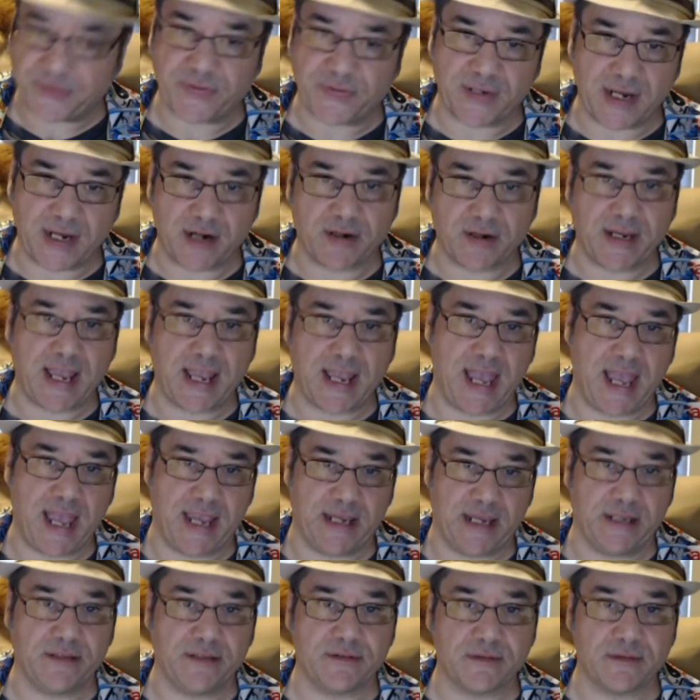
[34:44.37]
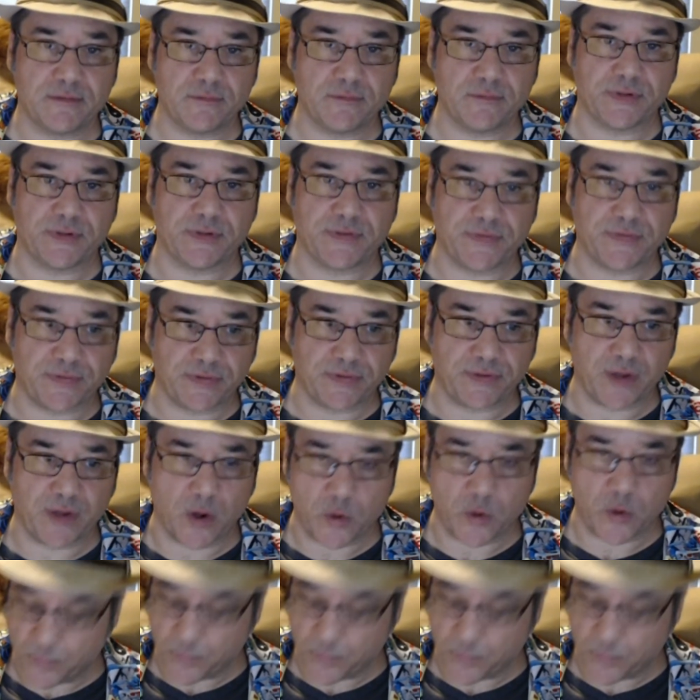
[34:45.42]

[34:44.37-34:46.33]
That's in Area 8, which is a